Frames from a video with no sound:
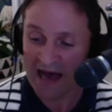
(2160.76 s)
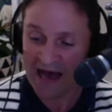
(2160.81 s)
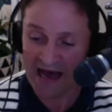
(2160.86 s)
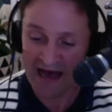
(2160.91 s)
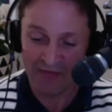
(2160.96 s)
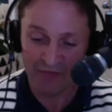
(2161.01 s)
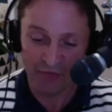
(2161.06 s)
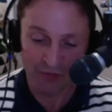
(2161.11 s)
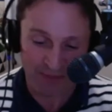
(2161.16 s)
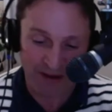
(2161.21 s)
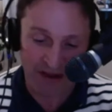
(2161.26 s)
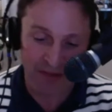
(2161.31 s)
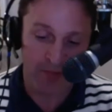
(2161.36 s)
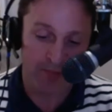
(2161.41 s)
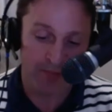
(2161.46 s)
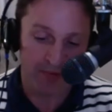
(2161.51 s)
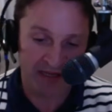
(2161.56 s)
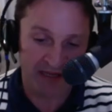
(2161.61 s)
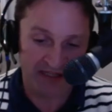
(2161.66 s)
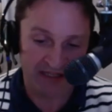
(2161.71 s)
From People
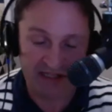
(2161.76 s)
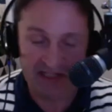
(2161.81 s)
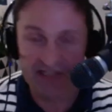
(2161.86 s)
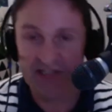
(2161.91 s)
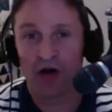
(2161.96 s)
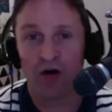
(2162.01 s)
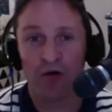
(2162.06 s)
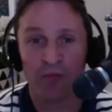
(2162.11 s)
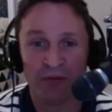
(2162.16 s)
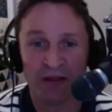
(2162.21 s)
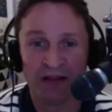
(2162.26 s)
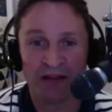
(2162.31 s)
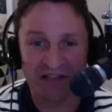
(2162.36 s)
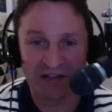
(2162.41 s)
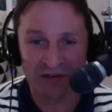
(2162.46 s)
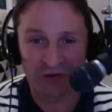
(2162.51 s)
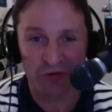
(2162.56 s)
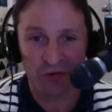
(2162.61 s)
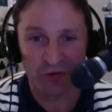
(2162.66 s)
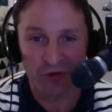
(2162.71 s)
Pleaser to Soul Pleaser
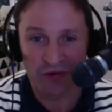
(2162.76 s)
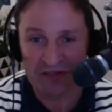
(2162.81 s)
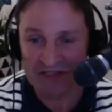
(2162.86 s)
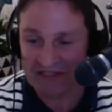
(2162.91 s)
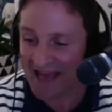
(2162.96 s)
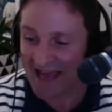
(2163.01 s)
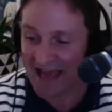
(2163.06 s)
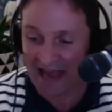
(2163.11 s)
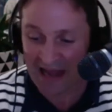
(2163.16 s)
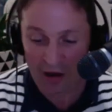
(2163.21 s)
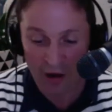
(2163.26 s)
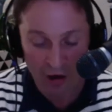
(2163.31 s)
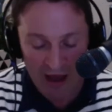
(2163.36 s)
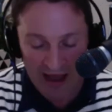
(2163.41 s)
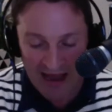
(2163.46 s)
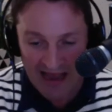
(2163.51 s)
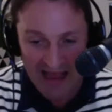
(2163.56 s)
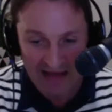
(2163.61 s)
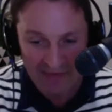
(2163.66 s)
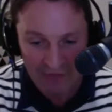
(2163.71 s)
course, and I
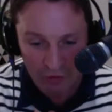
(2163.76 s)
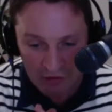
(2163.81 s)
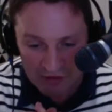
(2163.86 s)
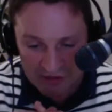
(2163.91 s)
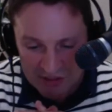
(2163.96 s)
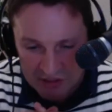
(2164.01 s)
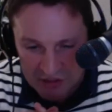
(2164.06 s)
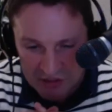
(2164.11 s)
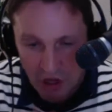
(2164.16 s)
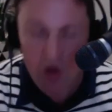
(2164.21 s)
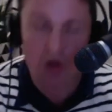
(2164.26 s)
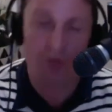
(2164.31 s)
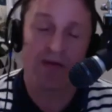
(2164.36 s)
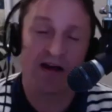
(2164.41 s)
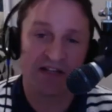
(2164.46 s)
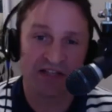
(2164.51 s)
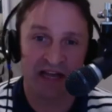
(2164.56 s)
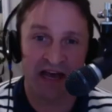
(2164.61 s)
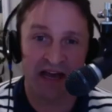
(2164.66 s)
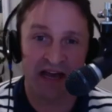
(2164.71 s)
have got so
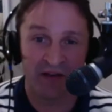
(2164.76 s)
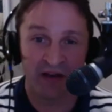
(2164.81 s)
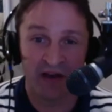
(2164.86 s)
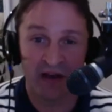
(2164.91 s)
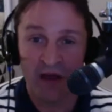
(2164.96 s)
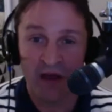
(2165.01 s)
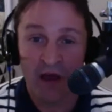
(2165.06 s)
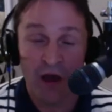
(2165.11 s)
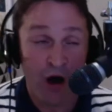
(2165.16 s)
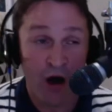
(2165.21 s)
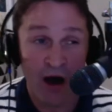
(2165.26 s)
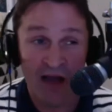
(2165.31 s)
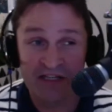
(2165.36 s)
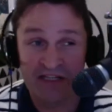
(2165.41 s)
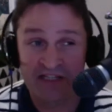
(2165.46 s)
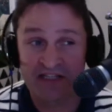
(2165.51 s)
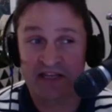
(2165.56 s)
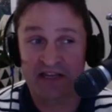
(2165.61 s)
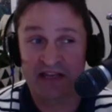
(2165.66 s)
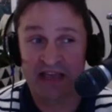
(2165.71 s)
much out of it. I
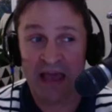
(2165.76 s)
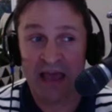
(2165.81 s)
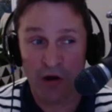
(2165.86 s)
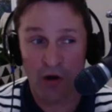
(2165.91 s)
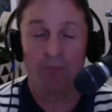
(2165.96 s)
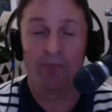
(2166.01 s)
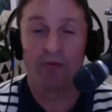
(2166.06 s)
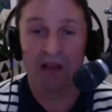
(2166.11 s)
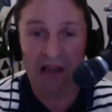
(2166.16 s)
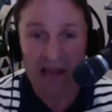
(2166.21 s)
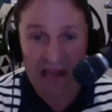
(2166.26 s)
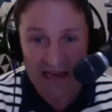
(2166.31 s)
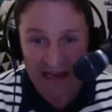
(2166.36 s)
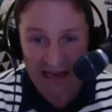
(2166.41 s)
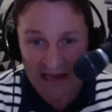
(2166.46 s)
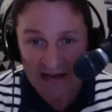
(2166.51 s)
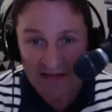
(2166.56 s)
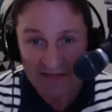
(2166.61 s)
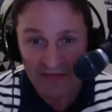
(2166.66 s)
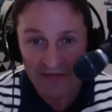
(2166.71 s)
just cannot
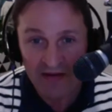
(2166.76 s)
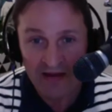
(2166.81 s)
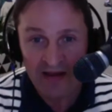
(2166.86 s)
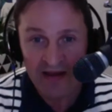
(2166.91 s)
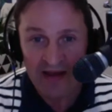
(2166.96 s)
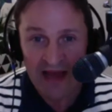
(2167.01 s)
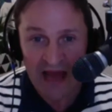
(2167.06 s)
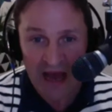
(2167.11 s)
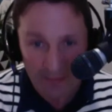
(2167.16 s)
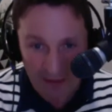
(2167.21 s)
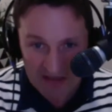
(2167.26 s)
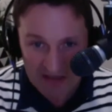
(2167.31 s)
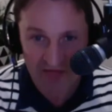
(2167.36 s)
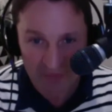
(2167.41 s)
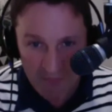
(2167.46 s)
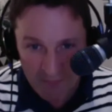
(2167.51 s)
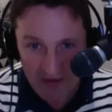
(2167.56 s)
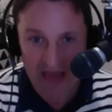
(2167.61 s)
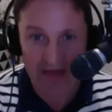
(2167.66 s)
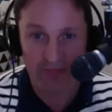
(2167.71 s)
believe how much of
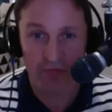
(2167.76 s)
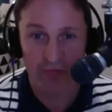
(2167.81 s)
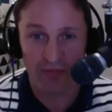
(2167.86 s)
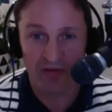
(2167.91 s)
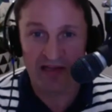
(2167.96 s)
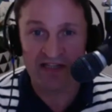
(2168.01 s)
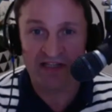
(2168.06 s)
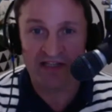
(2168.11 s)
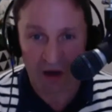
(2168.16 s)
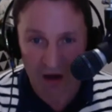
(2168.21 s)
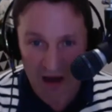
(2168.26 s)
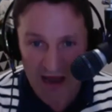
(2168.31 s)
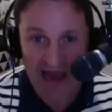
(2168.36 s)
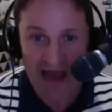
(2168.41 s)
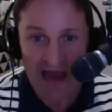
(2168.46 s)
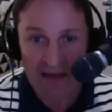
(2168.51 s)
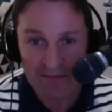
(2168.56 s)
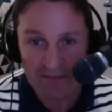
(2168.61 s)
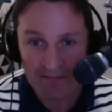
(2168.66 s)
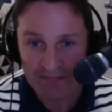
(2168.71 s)
a people pleaser I
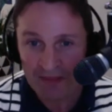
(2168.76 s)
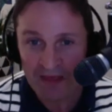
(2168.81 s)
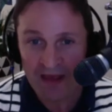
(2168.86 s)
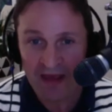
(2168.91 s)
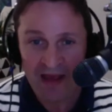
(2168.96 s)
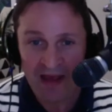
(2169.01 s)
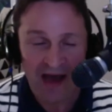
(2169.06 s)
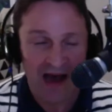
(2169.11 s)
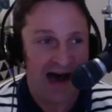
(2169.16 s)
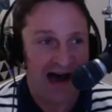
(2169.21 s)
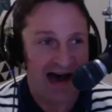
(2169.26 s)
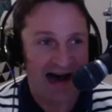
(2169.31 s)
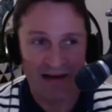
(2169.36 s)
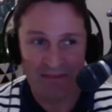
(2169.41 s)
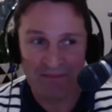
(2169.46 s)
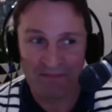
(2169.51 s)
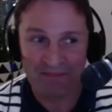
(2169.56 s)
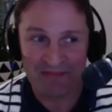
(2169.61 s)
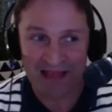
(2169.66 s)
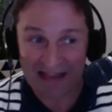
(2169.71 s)
am.
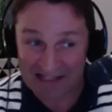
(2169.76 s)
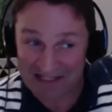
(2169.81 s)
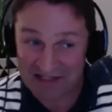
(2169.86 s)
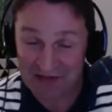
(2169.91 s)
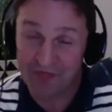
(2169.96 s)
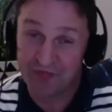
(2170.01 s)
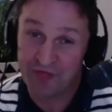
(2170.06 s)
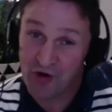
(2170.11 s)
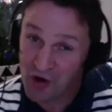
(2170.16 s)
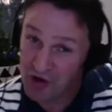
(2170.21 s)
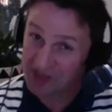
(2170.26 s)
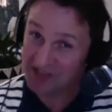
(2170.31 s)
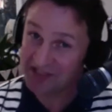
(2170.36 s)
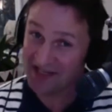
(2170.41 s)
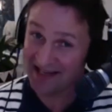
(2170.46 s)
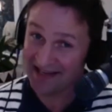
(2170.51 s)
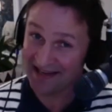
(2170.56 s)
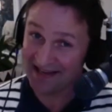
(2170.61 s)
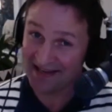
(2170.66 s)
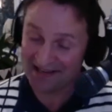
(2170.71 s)
That's the first
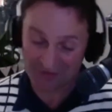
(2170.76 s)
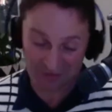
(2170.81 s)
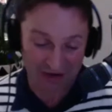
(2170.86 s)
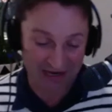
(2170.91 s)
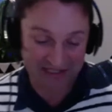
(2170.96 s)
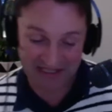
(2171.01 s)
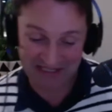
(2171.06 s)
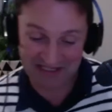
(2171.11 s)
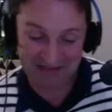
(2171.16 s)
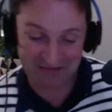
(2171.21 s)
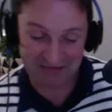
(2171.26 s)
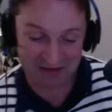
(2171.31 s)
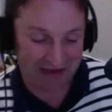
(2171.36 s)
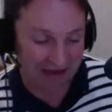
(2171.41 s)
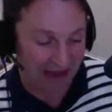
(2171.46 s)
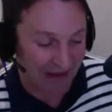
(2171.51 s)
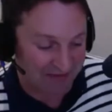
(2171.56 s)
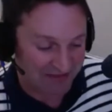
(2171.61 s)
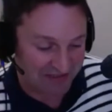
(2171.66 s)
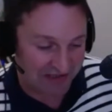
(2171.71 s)
thing, and Tracy's
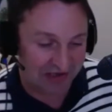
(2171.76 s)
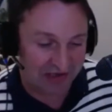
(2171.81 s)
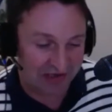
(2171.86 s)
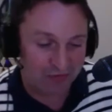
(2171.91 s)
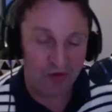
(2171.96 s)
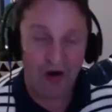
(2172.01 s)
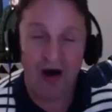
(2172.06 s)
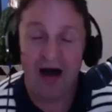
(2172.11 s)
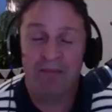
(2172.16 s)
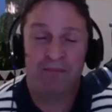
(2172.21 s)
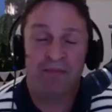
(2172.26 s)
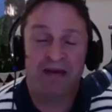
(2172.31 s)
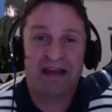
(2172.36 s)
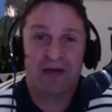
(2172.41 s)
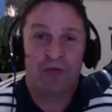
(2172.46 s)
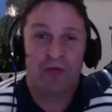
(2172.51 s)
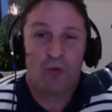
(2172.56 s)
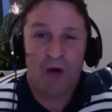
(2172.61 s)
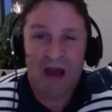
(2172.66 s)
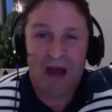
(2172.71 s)
absolutely right, being
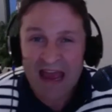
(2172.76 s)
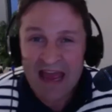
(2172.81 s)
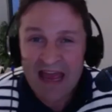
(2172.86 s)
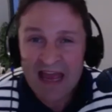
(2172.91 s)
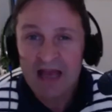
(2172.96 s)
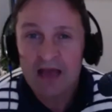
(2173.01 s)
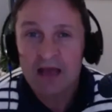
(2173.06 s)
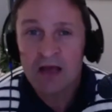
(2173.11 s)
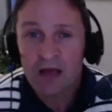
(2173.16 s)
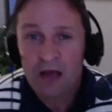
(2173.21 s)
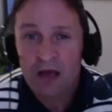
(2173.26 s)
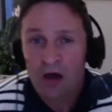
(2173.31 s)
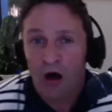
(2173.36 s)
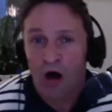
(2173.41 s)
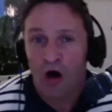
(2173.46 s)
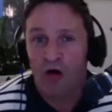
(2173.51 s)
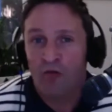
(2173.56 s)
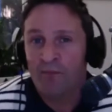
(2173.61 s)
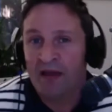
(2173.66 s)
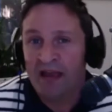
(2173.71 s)
aware
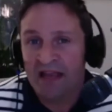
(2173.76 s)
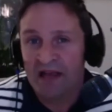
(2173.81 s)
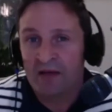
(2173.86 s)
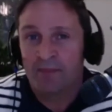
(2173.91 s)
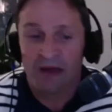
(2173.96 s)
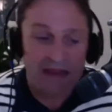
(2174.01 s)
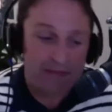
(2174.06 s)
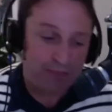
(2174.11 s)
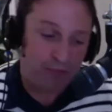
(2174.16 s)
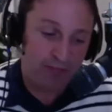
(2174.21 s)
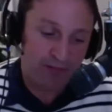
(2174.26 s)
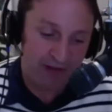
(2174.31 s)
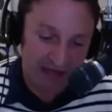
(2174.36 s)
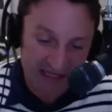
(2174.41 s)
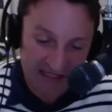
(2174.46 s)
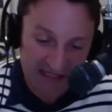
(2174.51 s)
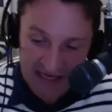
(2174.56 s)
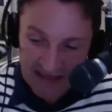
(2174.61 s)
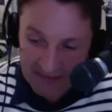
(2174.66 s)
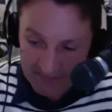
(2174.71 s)
of being a people pleaser,